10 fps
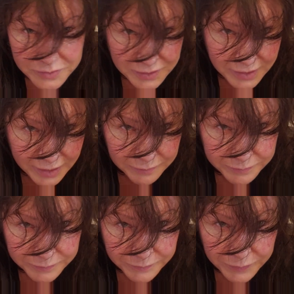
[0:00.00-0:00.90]
you see that?
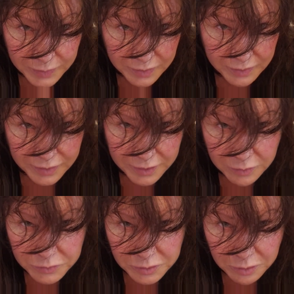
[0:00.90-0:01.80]
It
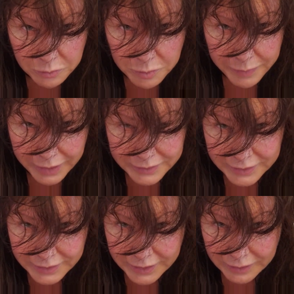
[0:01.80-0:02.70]
goes all the way back
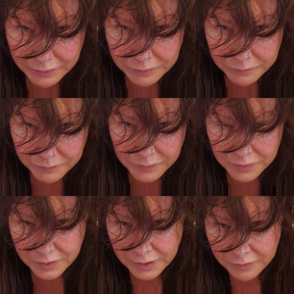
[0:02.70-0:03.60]
to here.
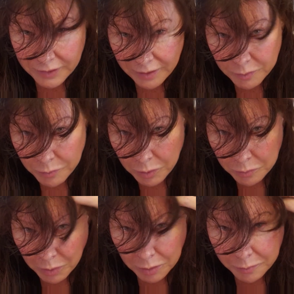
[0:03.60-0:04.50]
I even have a burn
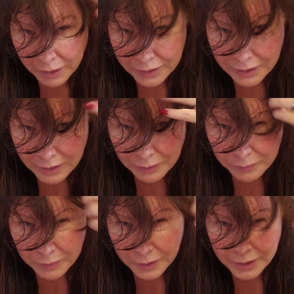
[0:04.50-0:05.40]
mark back there.
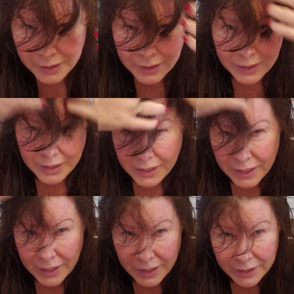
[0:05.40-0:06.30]

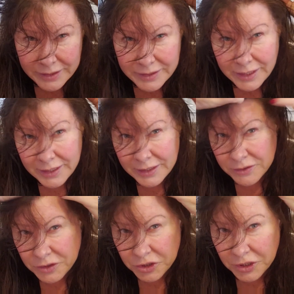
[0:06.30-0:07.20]
And it
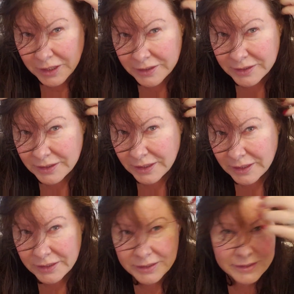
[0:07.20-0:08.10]
is just,
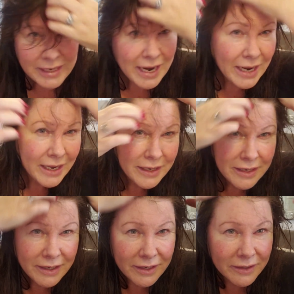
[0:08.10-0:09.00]
it's sad,